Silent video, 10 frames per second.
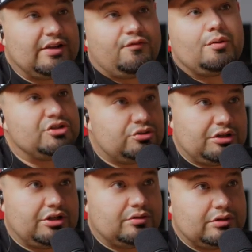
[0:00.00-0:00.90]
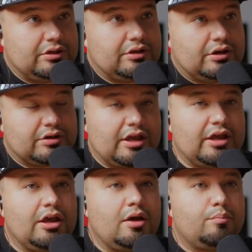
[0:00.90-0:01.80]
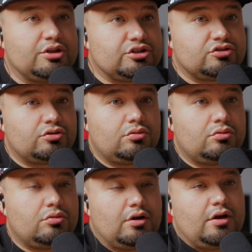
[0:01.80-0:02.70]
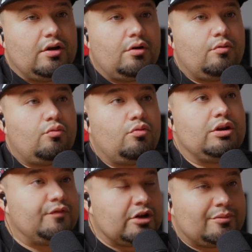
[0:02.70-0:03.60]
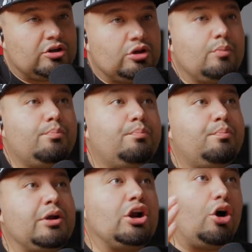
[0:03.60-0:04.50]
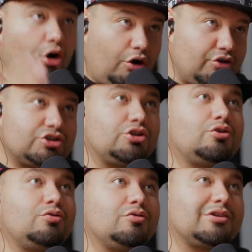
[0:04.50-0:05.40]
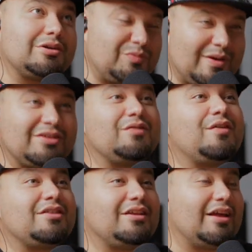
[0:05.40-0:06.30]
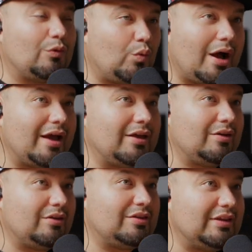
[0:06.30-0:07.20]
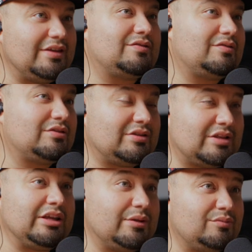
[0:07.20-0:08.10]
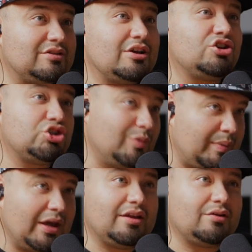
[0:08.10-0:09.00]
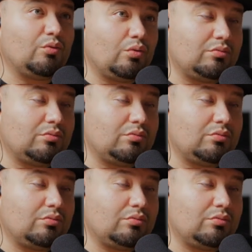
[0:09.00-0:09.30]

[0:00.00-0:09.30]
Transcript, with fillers: in, from a studio. Uh-huh, uh-huh. Okay, but it's also uh, really phenomenal. But it also comes back to the fact that like why these teams should be paid